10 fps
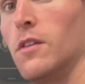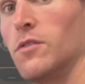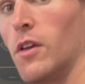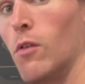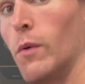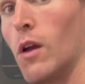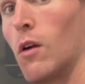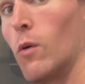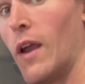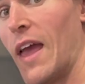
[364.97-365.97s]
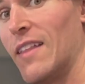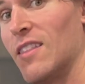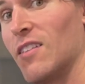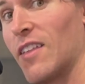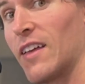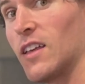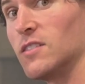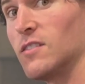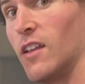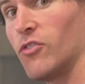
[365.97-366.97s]
So here we are, we're at the leg
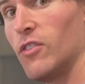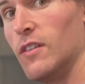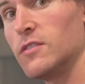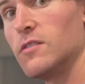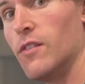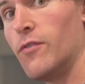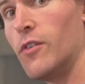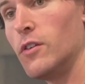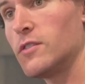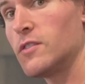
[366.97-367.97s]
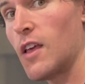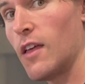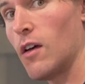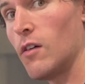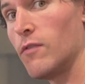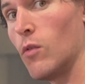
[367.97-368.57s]
extension. This is the first set of the